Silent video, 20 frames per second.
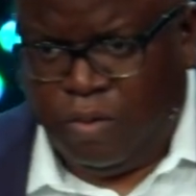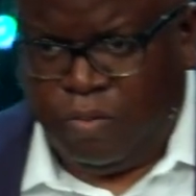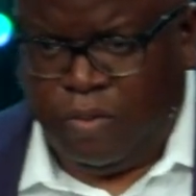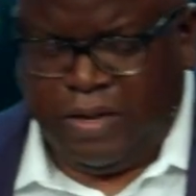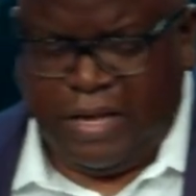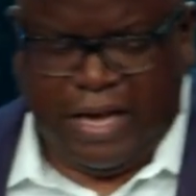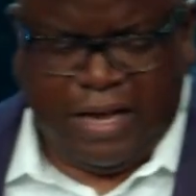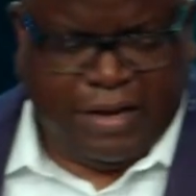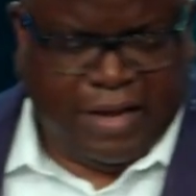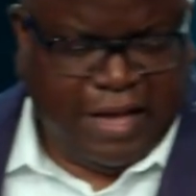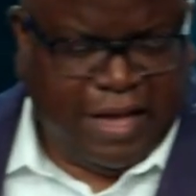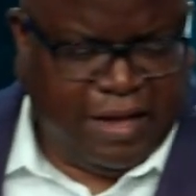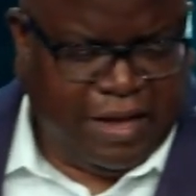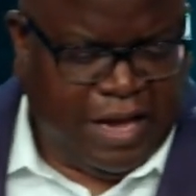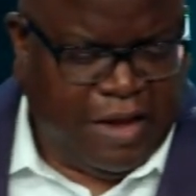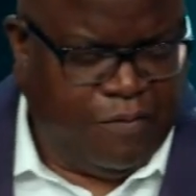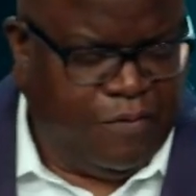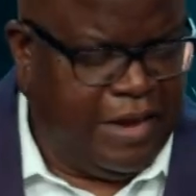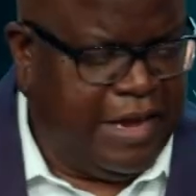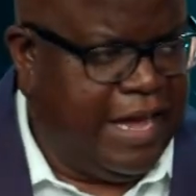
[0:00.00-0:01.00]
With
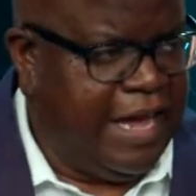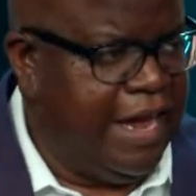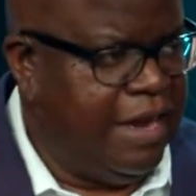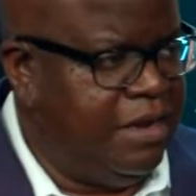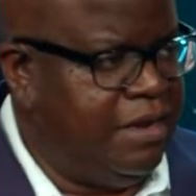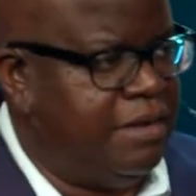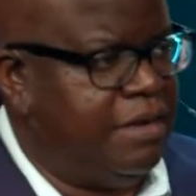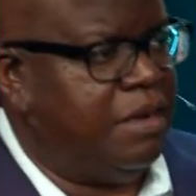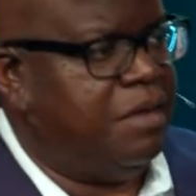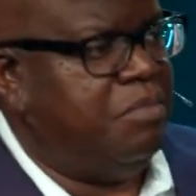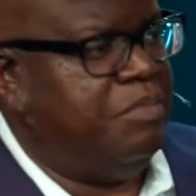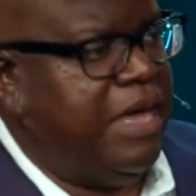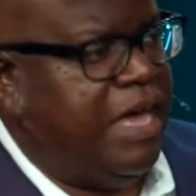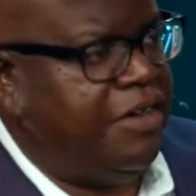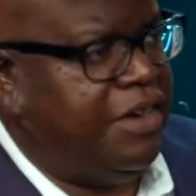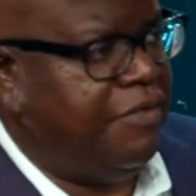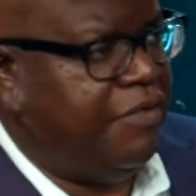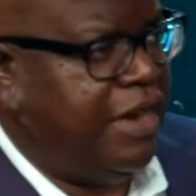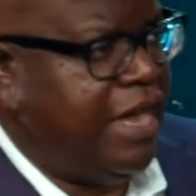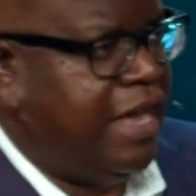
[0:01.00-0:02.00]
every head
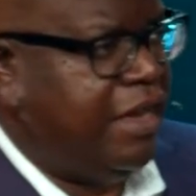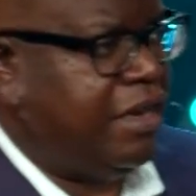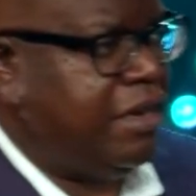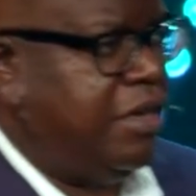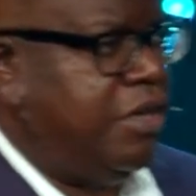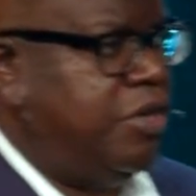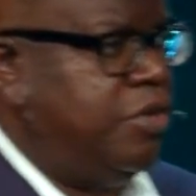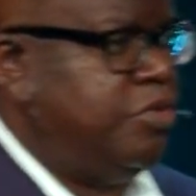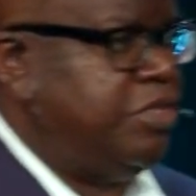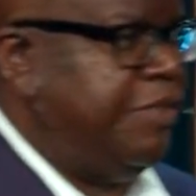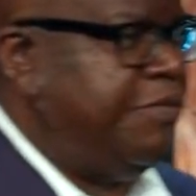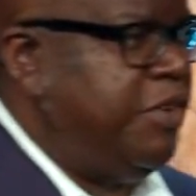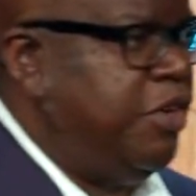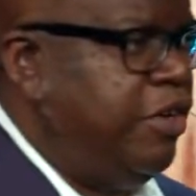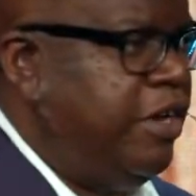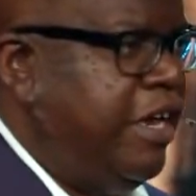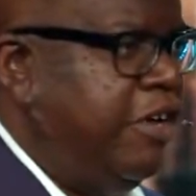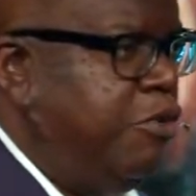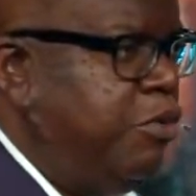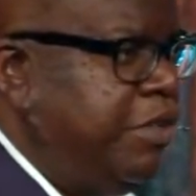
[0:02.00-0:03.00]
bowed, every eye closed, if
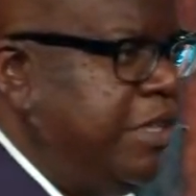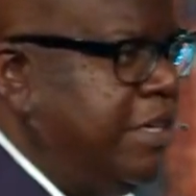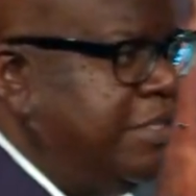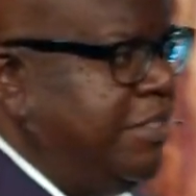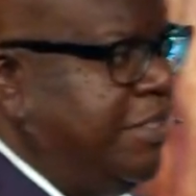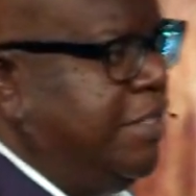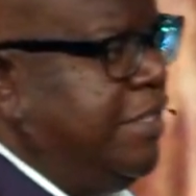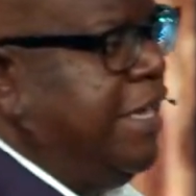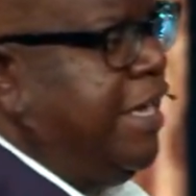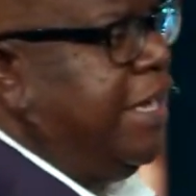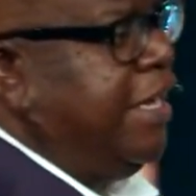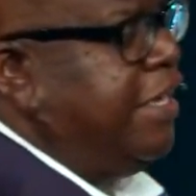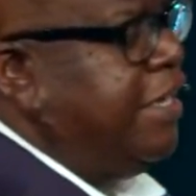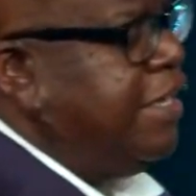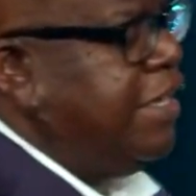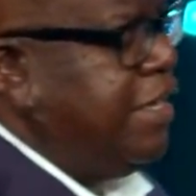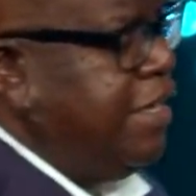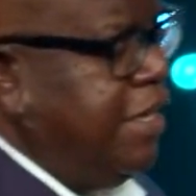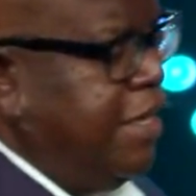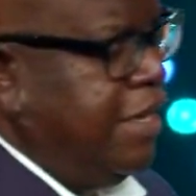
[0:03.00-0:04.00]
you're here with us today
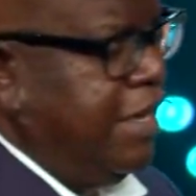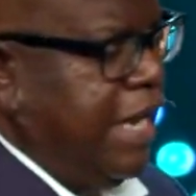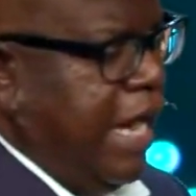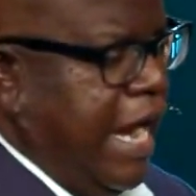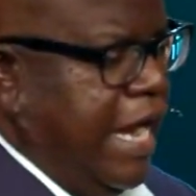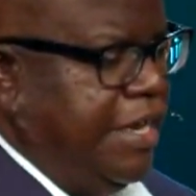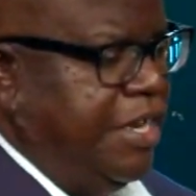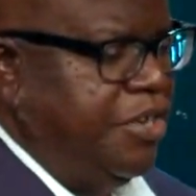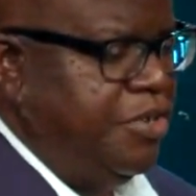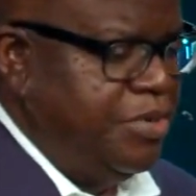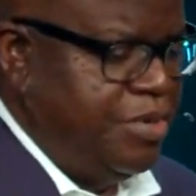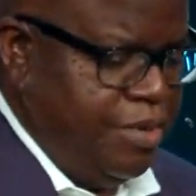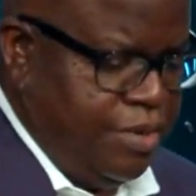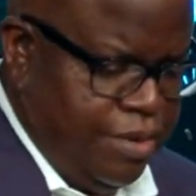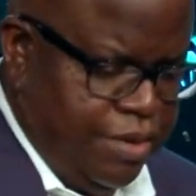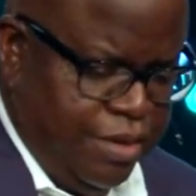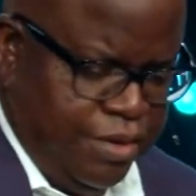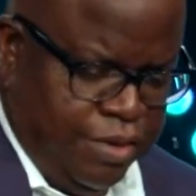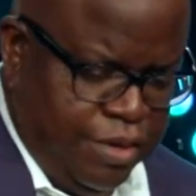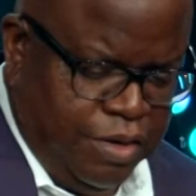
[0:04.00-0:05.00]
and
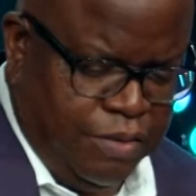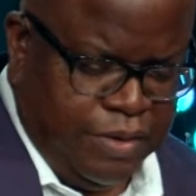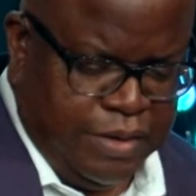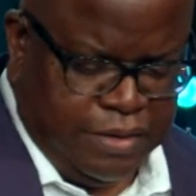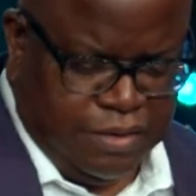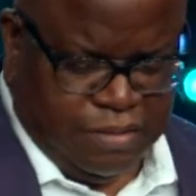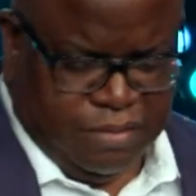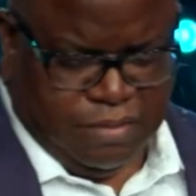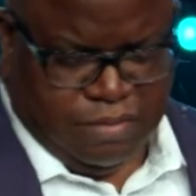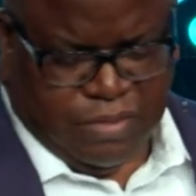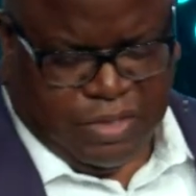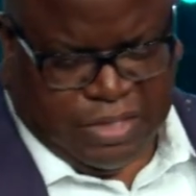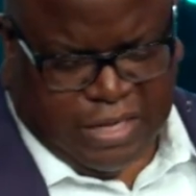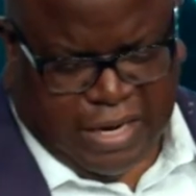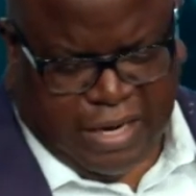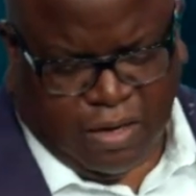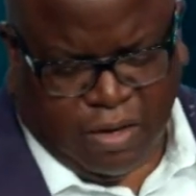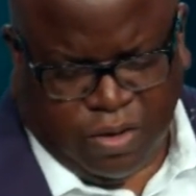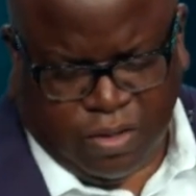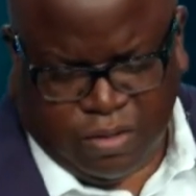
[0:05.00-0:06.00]
you would
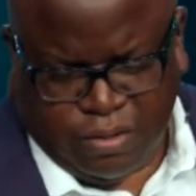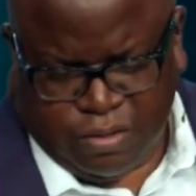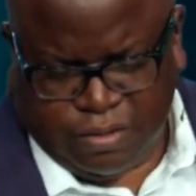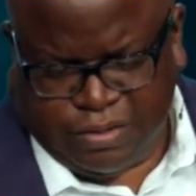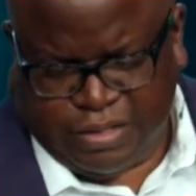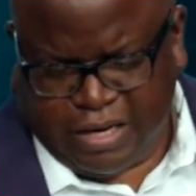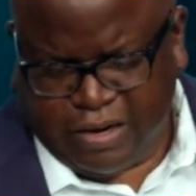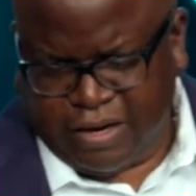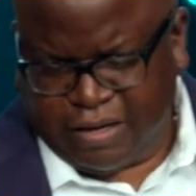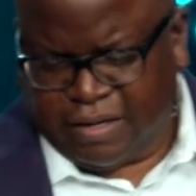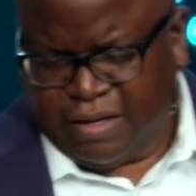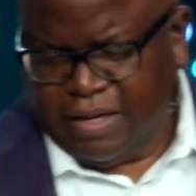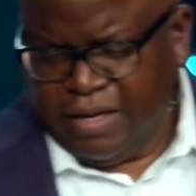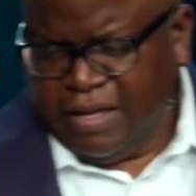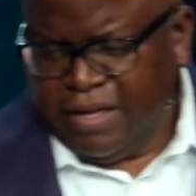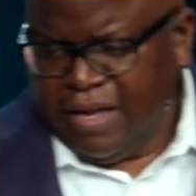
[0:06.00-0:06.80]
say, Derrick,